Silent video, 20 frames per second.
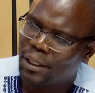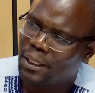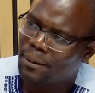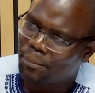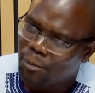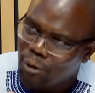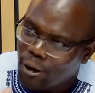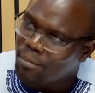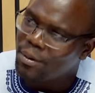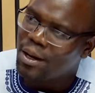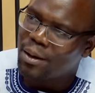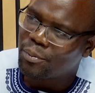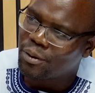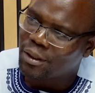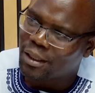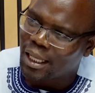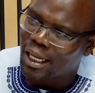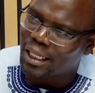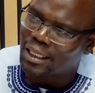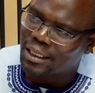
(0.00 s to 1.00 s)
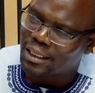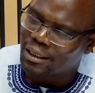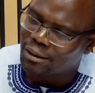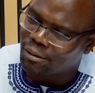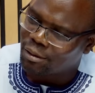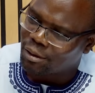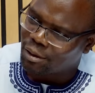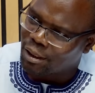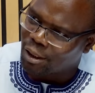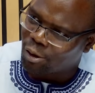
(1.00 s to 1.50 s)
the problem with that,
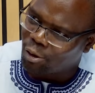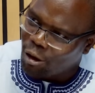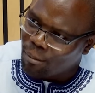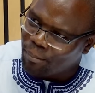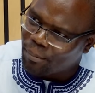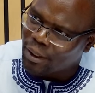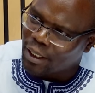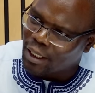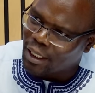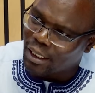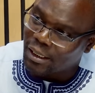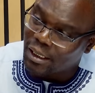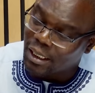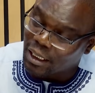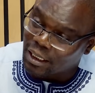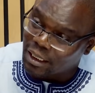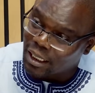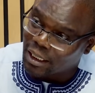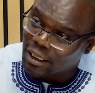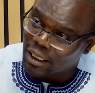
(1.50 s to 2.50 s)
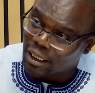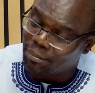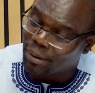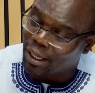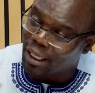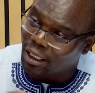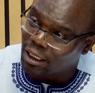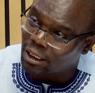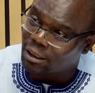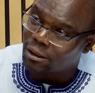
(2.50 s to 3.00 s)
the component that is attracted
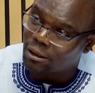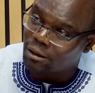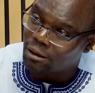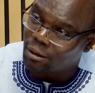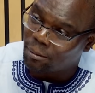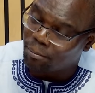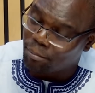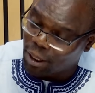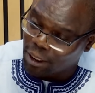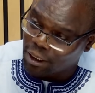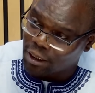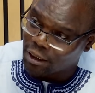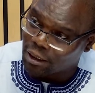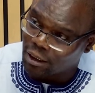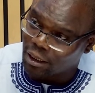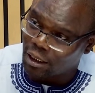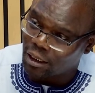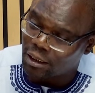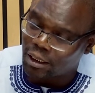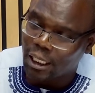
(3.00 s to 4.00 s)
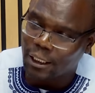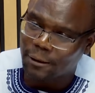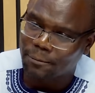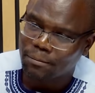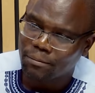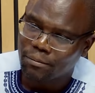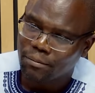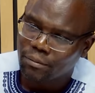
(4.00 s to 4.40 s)
by these parties, is that